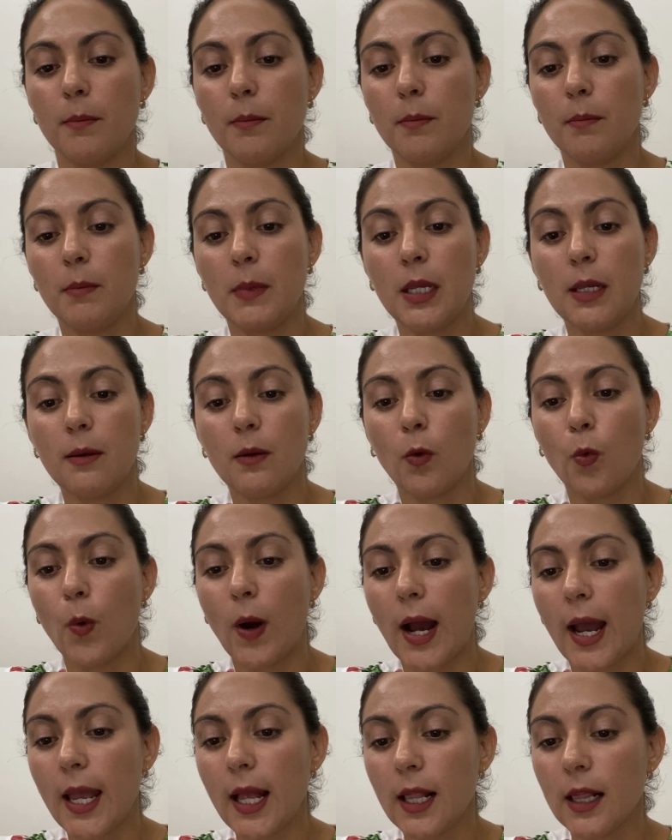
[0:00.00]

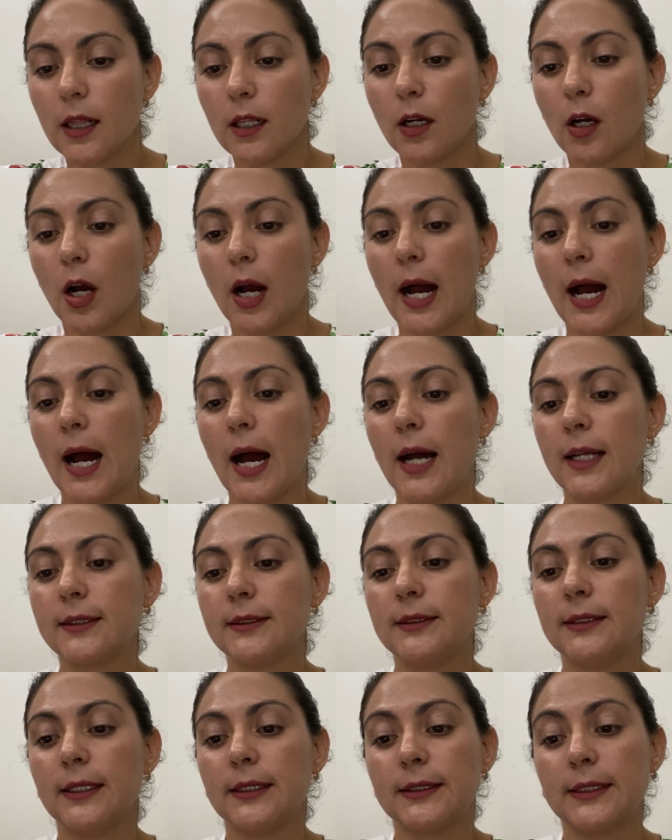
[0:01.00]
meanwhile at
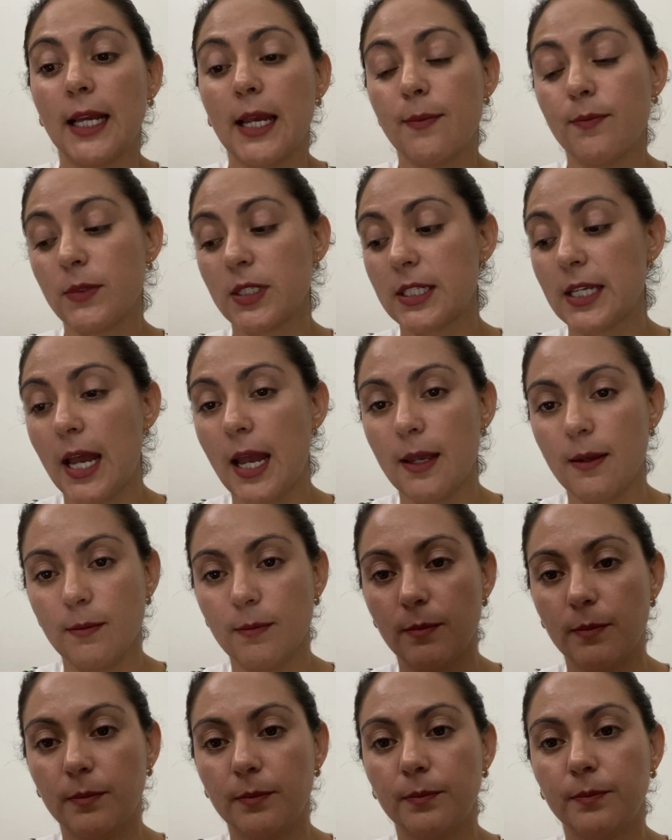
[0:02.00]
the same time.